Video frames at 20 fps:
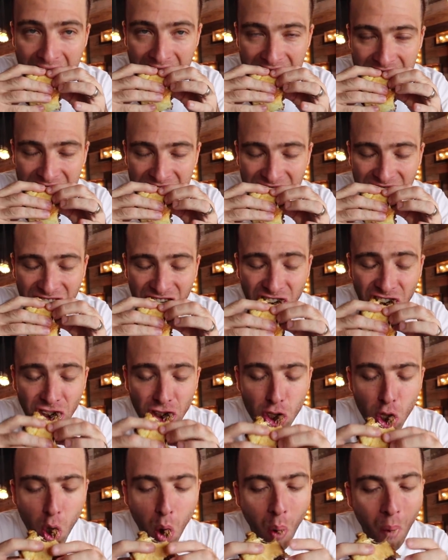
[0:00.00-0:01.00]
Just like
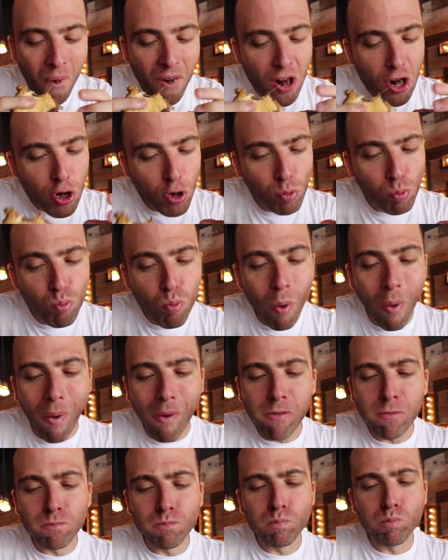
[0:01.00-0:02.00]
so good.
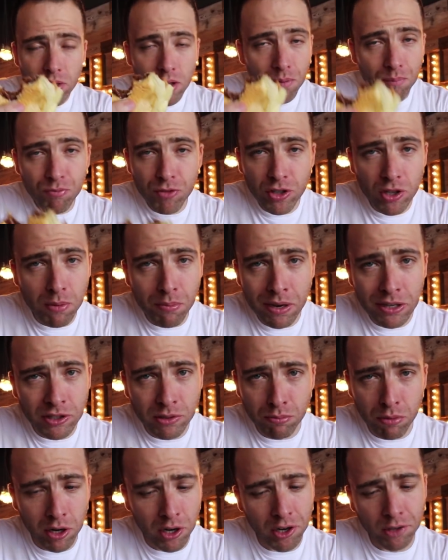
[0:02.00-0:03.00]
This is an
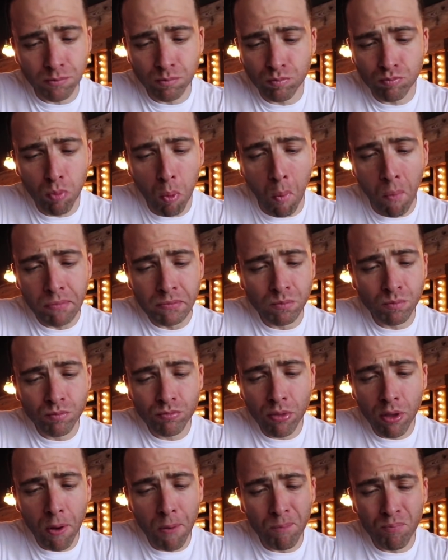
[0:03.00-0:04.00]
amazing burger.
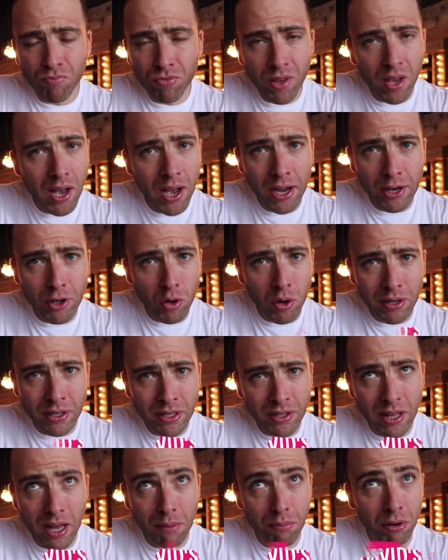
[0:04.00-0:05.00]
I had no
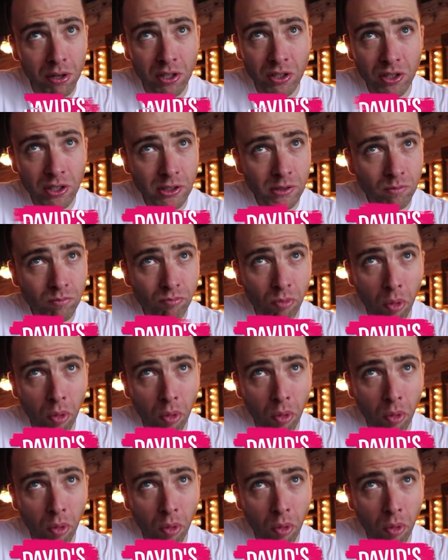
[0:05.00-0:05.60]
idea they had burgers here.